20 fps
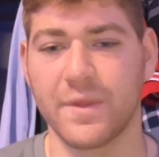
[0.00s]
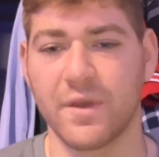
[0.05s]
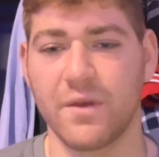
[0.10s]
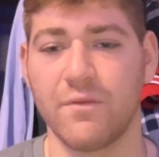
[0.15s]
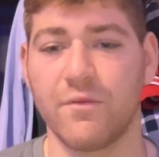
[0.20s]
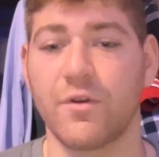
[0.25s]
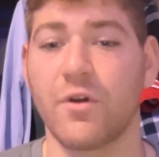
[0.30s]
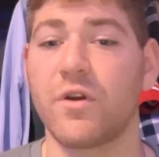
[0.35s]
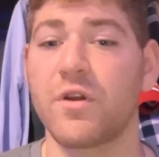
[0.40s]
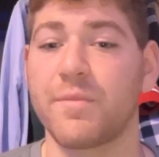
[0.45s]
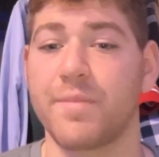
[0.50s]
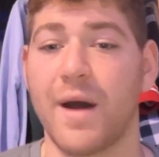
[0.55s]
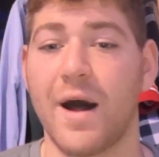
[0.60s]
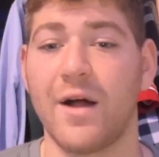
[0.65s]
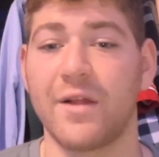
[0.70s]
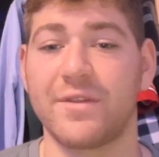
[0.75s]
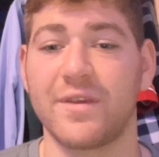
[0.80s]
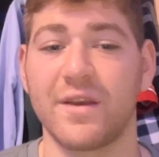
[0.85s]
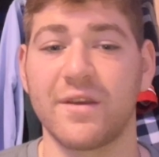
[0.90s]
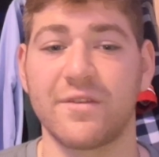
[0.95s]
Regarding
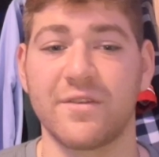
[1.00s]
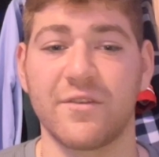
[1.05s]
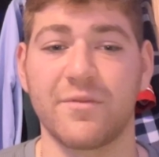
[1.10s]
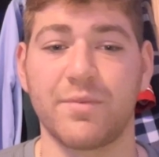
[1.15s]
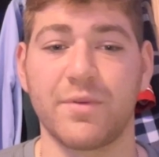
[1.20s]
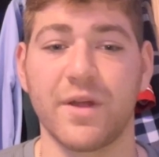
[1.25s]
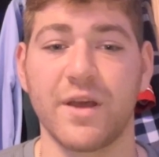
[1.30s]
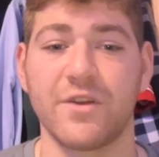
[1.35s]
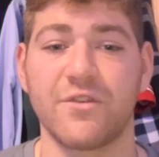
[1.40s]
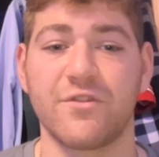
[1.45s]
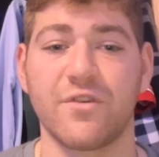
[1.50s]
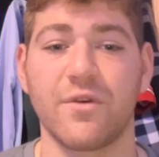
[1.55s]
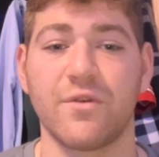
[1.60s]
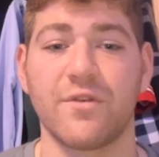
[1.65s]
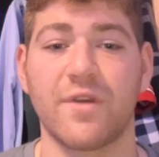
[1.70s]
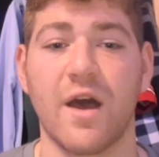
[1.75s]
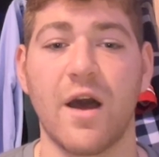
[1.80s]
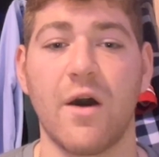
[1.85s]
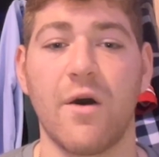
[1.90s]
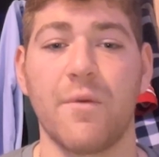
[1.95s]
politics, this play
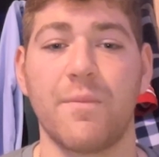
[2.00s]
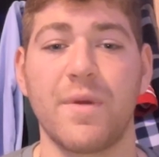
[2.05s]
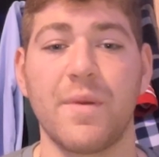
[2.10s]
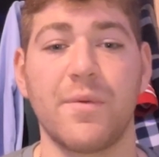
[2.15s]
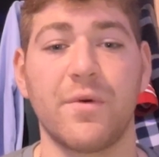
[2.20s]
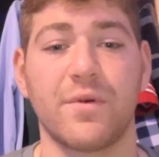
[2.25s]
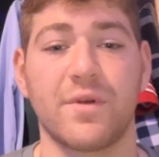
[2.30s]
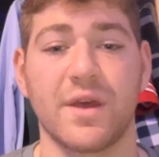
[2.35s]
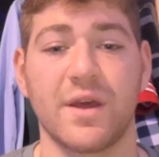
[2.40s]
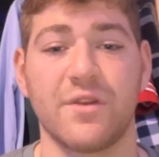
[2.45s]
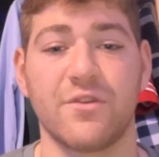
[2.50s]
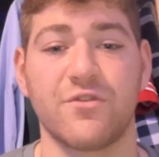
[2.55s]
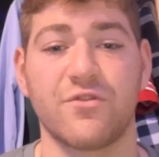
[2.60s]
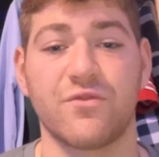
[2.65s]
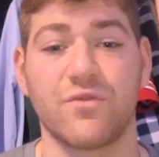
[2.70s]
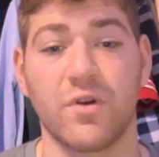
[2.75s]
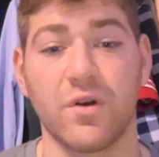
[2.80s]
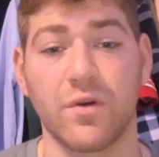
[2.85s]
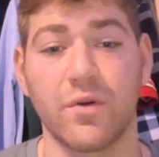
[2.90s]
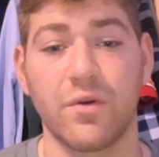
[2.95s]
shows how people can
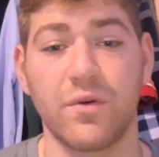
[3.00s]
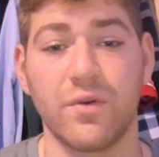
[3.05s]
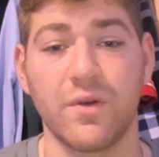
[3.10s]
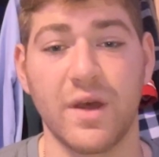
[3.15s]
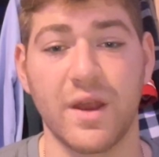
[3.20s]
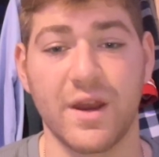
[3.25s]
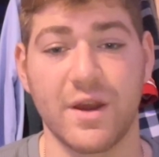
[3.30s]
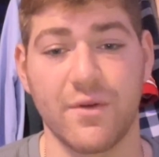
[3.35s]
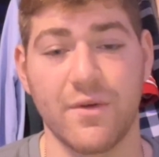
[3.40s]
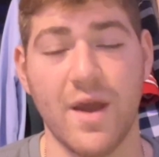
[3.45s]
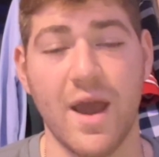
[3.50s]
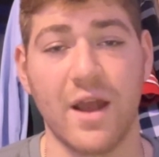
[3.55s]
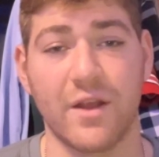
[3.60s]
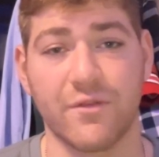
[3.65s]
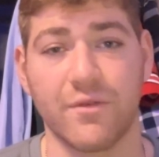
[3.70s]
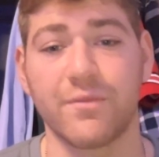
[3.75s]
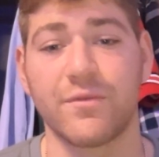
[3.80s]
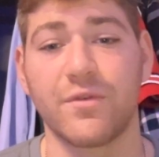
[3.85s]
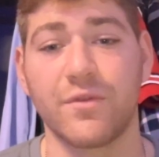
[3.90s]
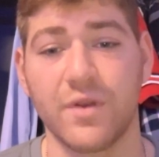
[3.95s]
struggle and interact
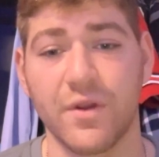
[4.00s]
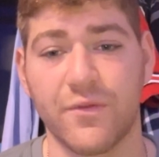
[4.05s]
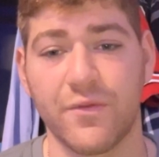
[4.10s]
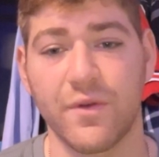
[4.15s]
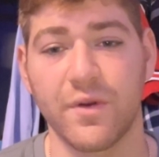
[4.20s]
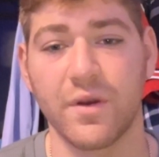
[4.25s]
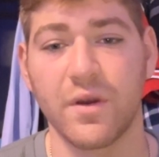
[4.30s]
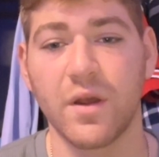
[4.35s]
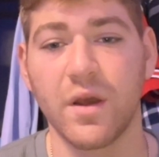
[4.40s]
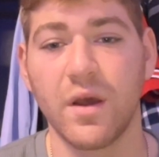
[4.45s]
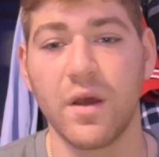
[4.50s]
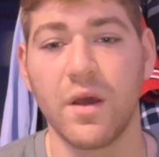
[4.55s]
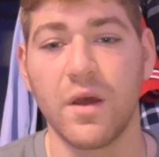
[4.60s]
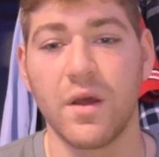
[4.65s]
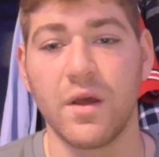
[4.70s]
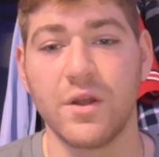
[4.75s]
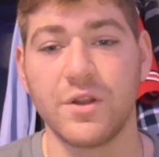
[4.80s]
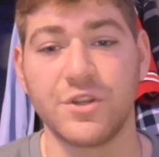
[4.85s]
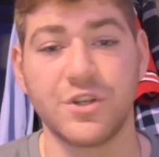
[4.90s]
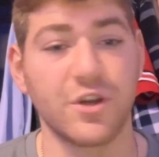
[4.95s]
from two different
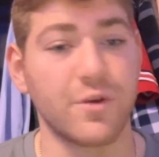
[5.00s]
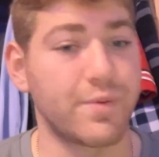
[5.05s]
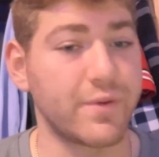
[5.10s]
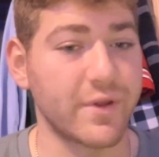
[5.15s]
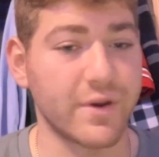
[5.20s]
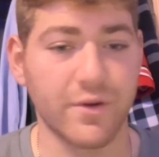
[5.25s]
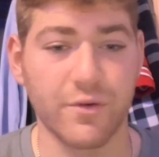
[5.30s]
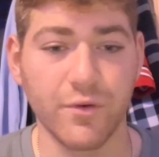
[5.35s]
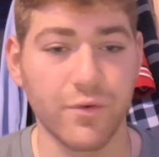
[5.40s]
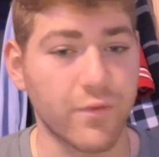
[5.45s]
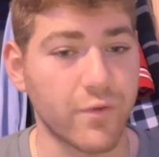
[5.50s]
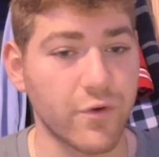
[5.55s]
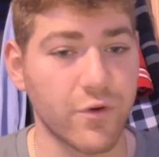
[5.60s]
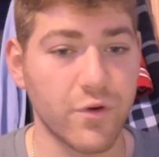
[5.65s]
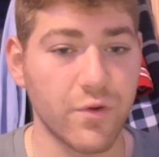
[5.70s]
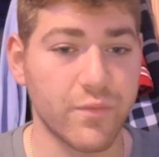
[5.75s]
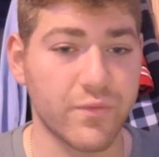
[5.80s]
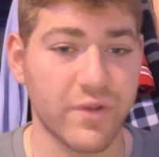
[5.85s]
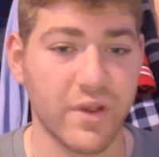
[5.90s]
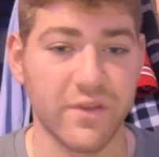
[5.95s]
geopolitical
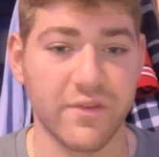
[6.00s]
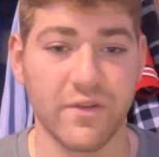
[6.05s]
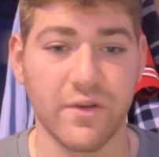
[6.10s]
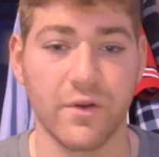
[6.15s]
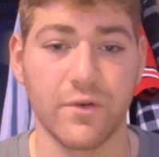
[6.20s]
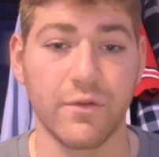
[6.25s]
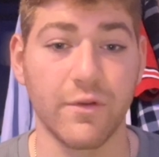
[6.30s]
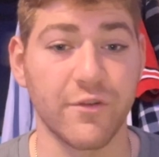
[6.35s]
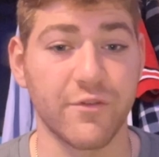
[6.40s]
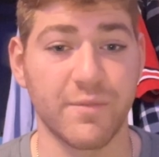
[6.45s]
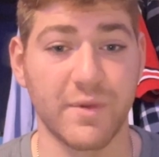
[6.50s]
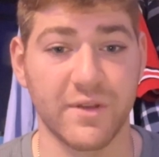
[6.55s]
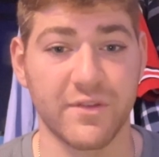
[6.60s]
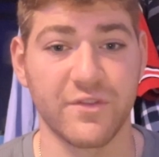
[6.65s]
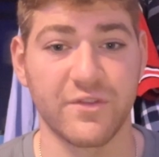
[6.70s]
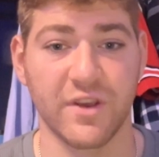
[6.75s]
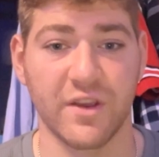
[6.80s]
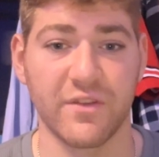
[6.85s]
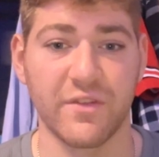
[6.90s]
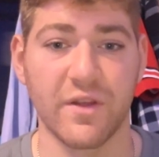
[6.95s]
groups, as their clothes may
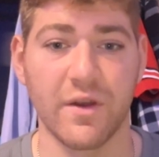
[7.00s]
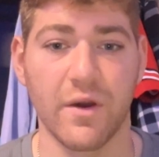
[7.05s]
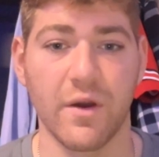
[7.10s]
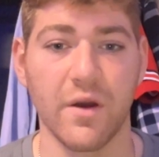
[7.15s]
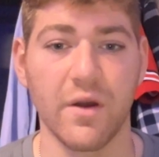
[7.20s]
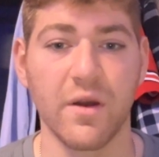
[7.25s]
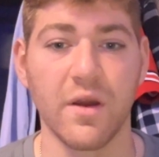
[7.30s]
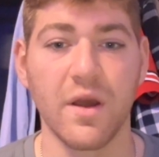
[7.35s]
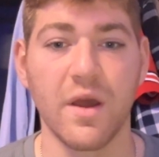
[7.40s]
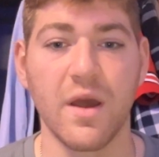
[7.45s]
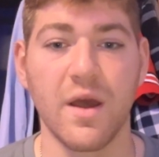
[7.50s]
suggest they are.